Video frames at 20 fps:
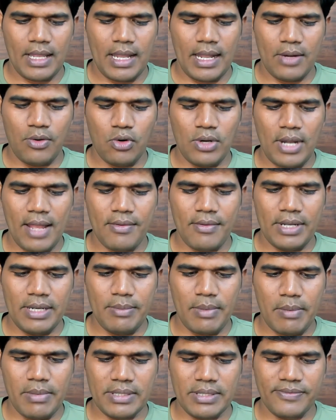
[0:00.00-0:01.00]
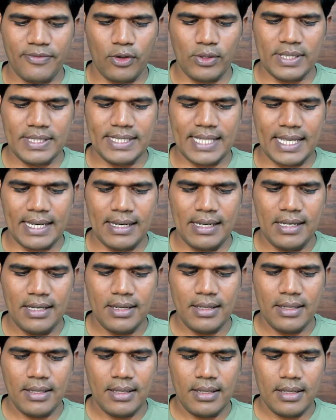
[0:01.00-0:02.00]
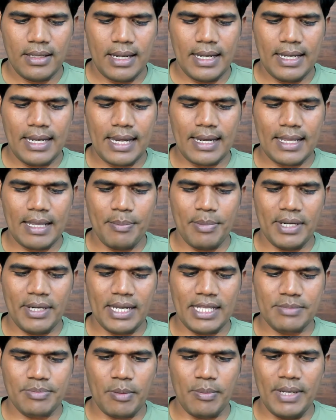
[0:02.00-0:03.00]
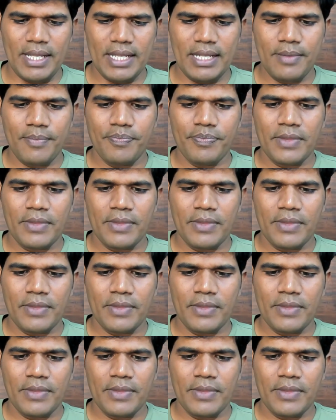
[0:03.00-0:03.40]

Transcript: I don't have any members for this channel, right? I'll keep it as public.